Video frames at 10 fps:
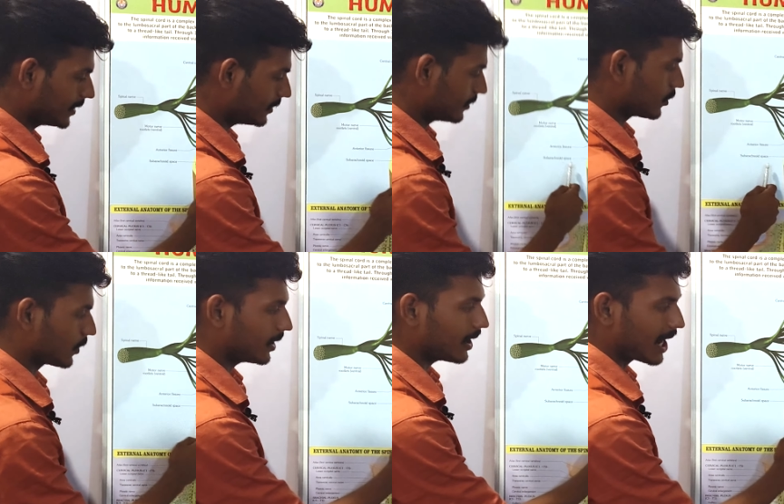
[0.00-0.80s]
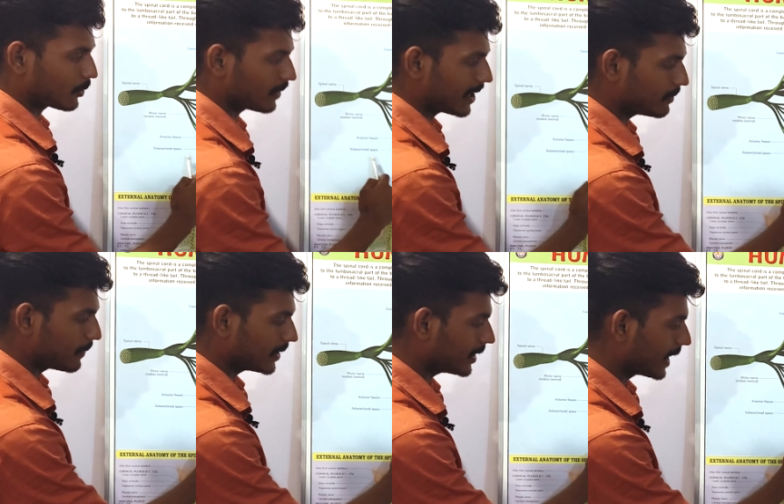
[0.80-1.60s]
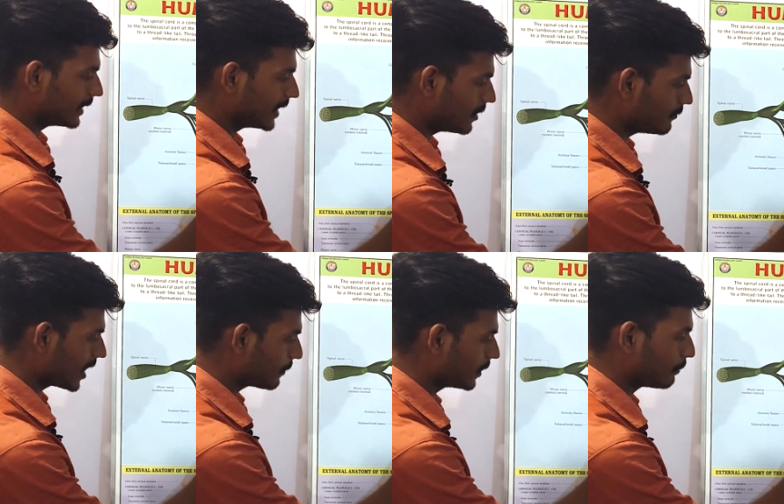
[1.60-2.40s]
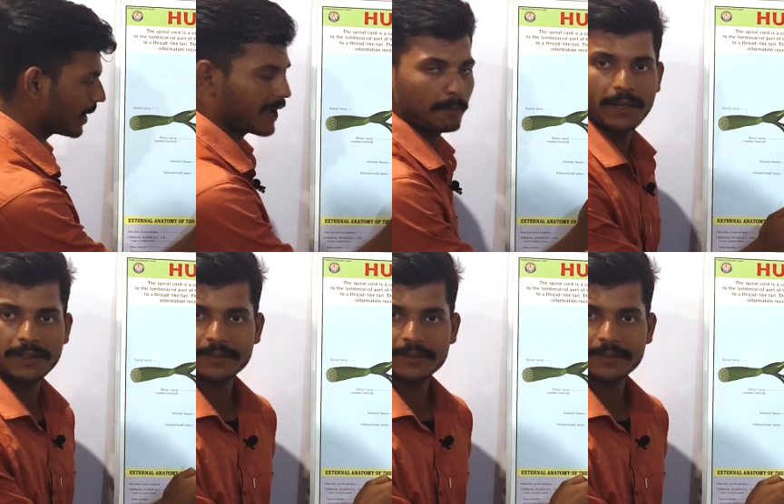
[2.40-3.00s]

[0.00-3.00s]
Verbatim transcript: okay, arachnoid mater, and then we have the pia mater.